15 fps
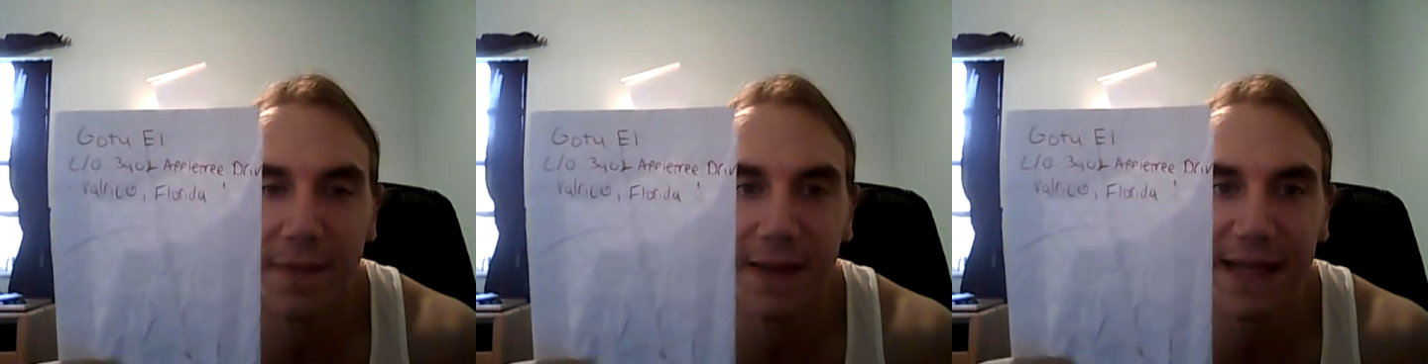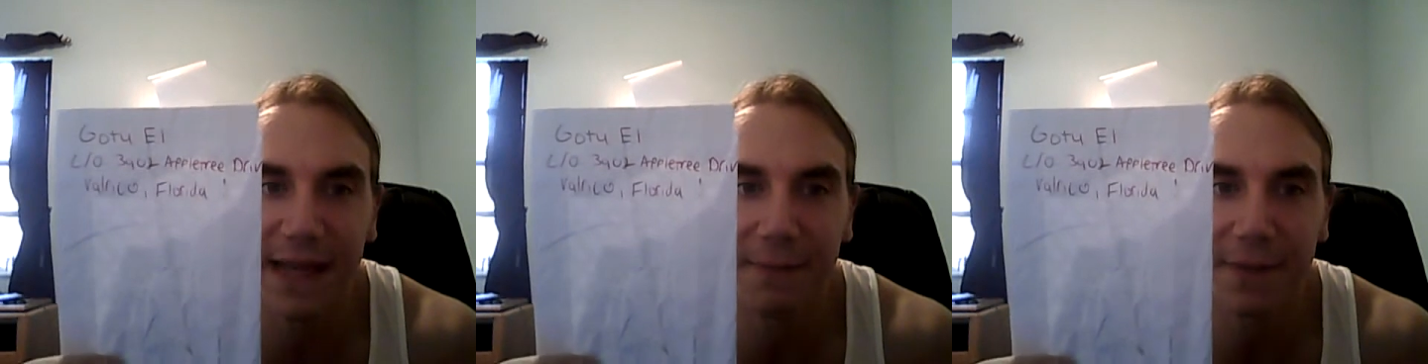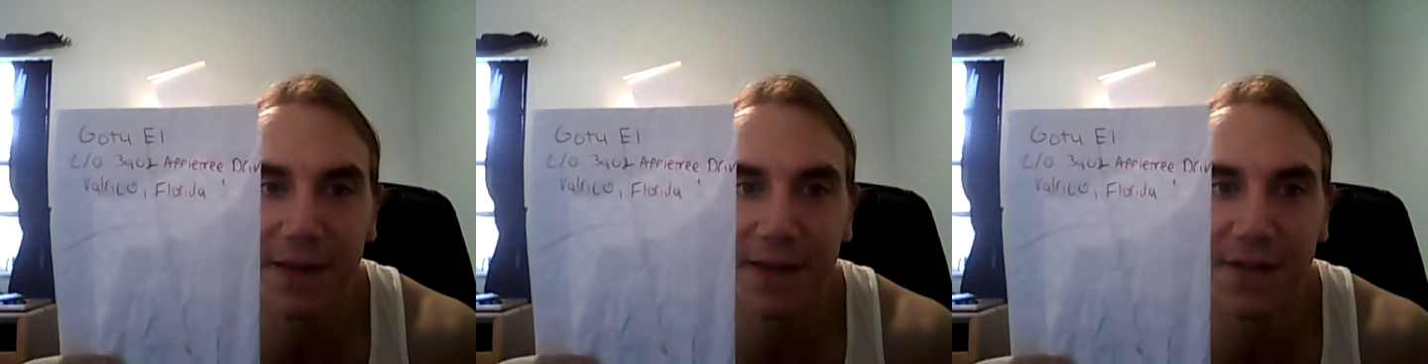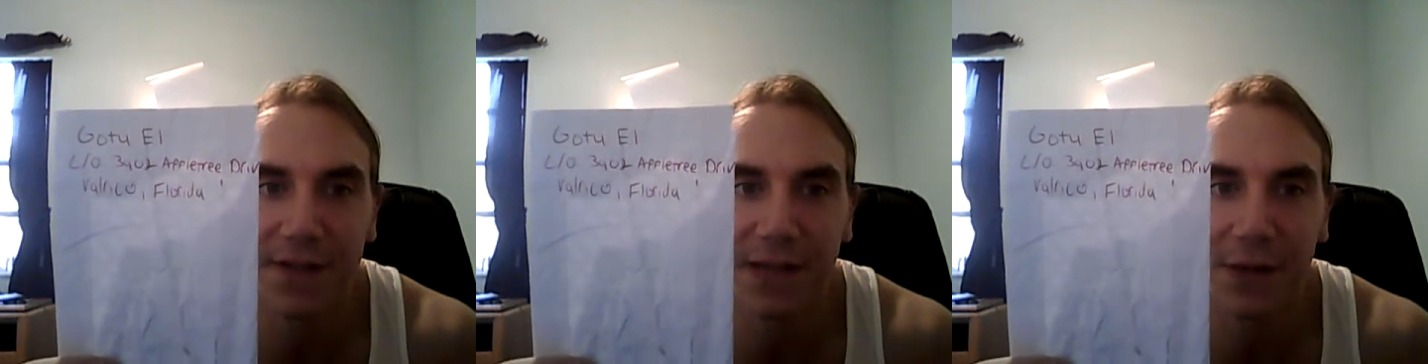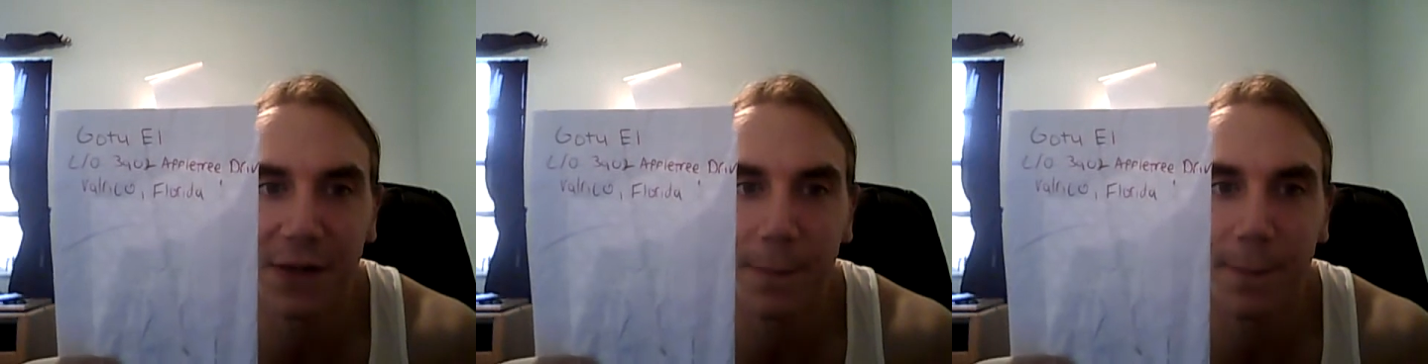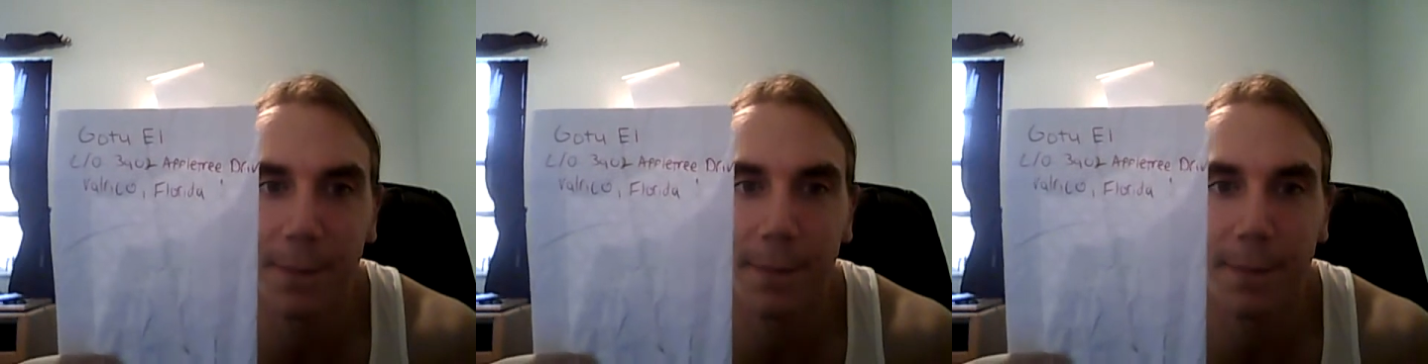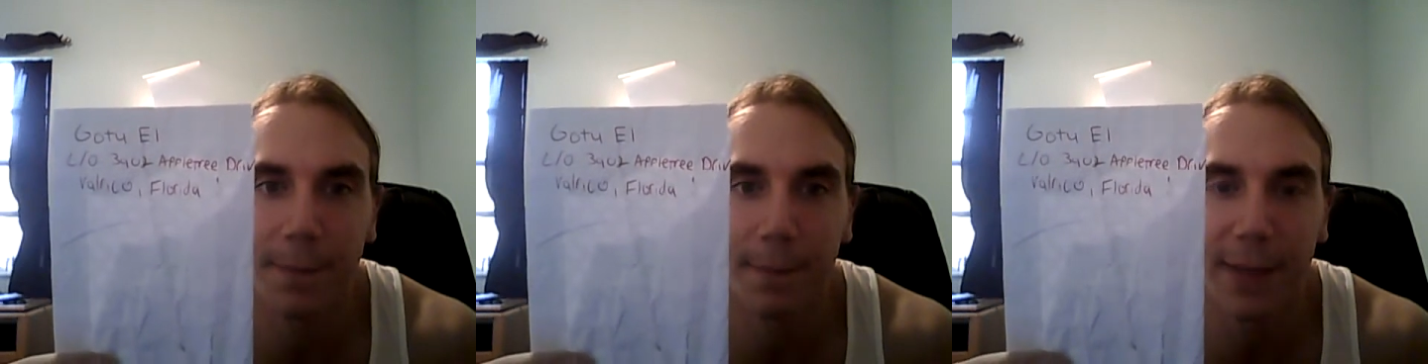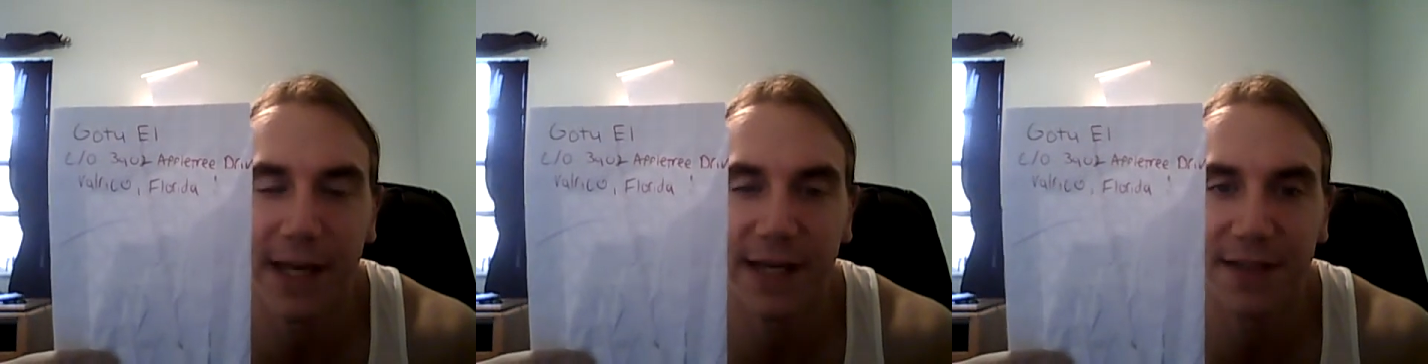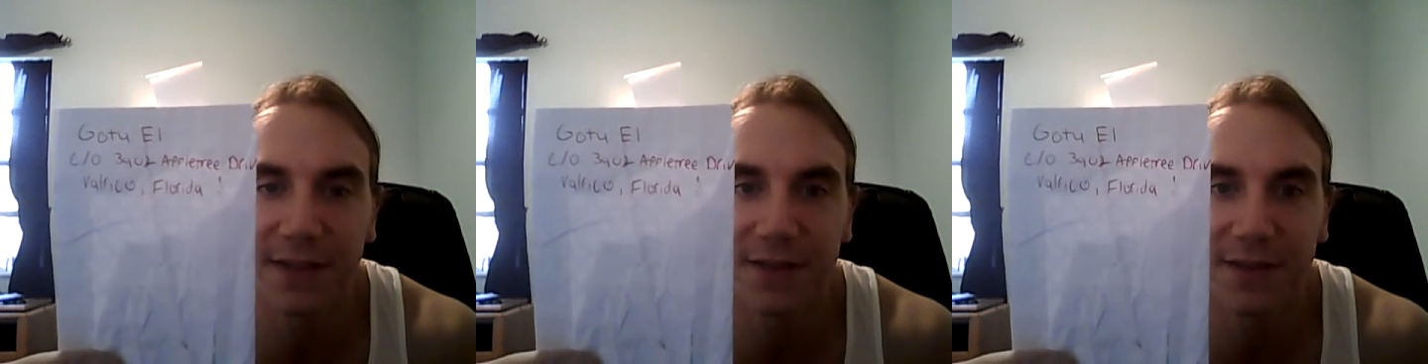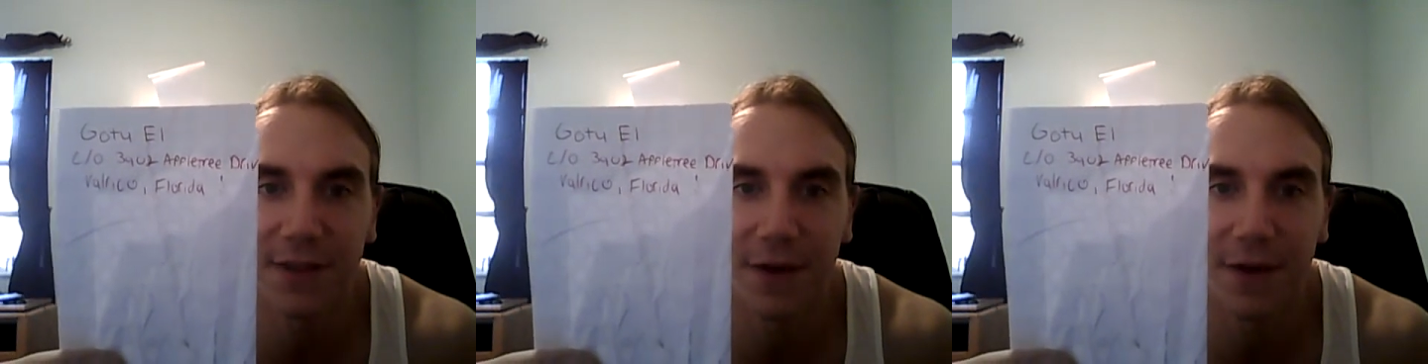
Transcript: they give me this little piece